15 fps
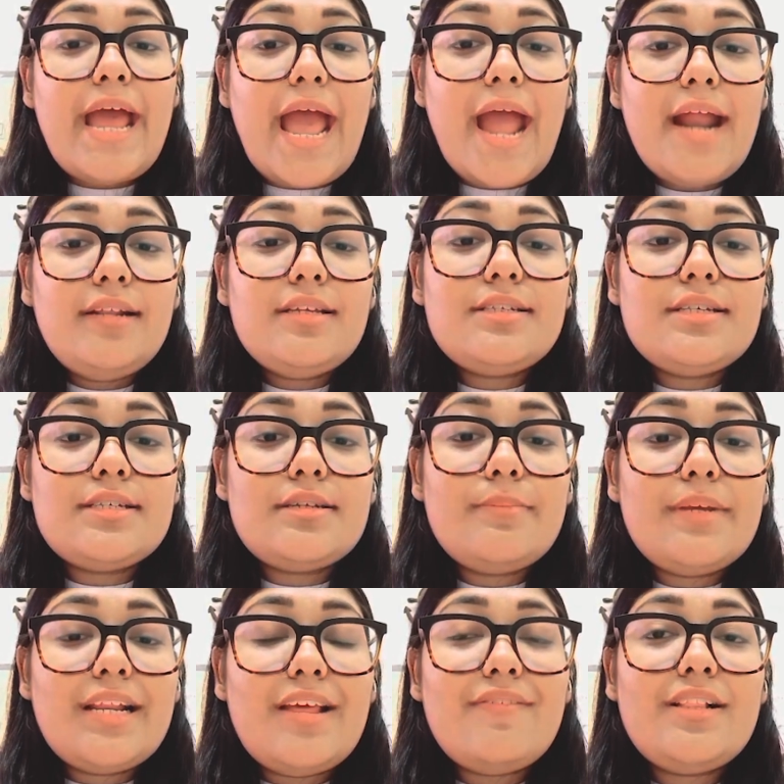At the
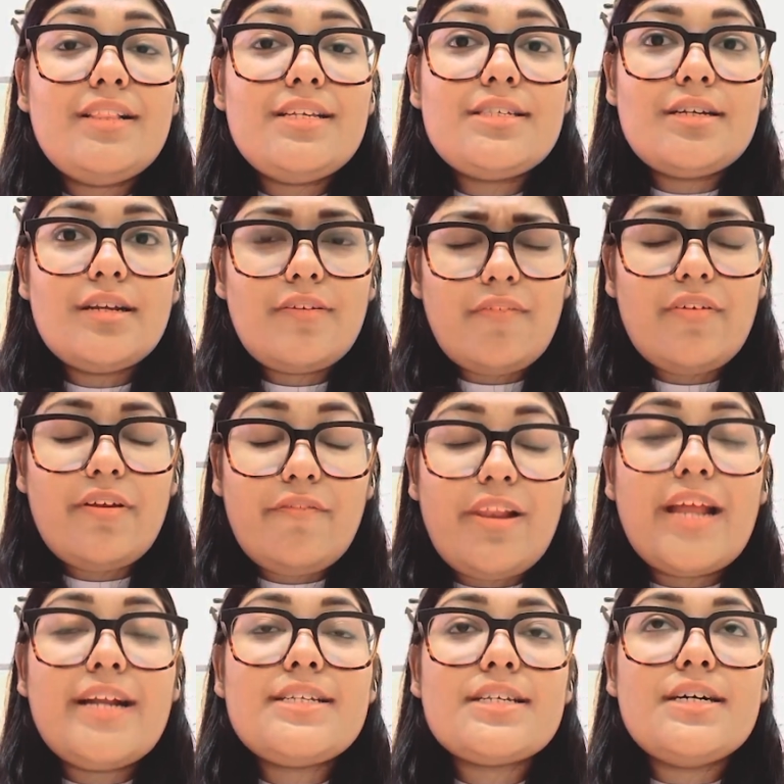systemic level, this
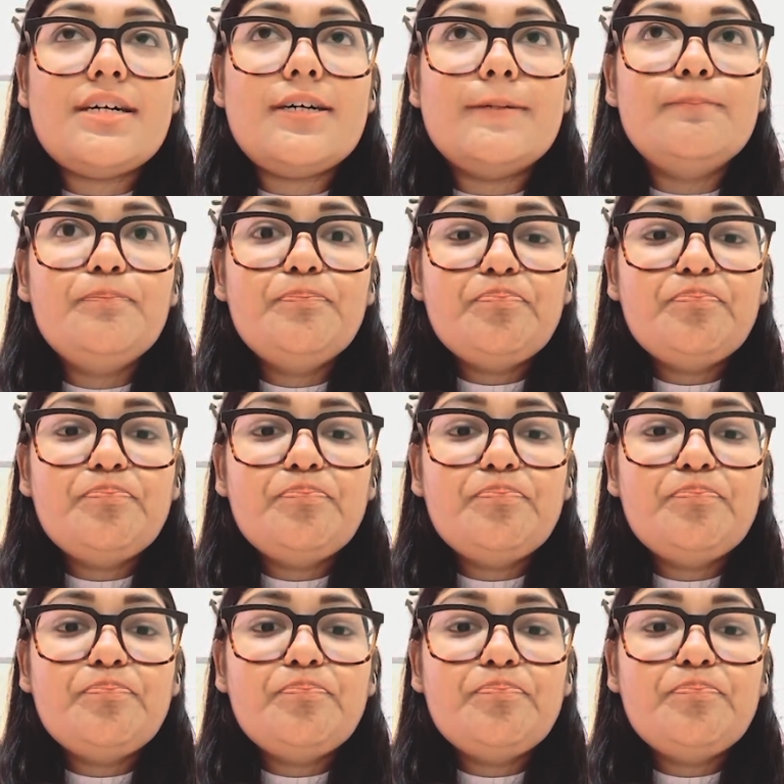reflects a